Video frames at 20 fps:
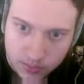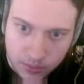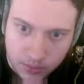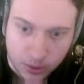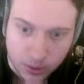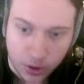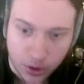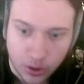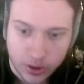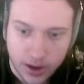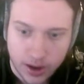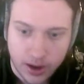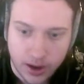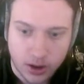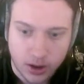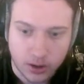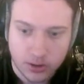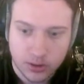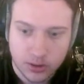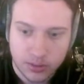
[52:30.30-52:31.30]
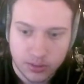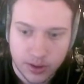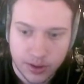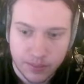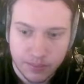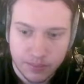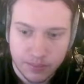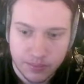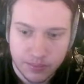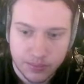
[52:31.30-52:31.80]
No, okay, I can't. That's
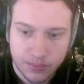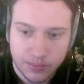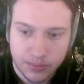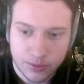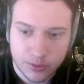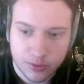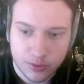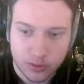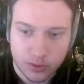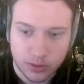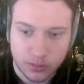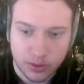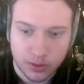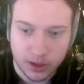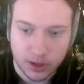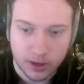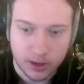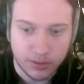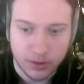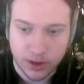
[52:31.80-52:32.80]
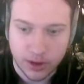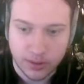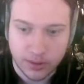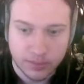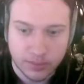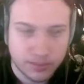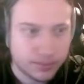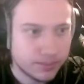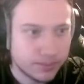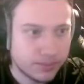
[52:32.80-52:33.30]
completely fine.
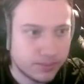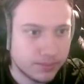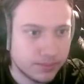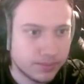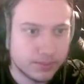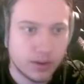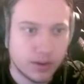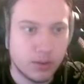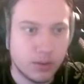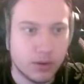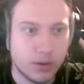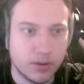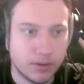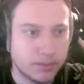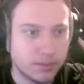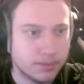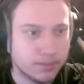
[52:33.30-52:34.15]
Whatever.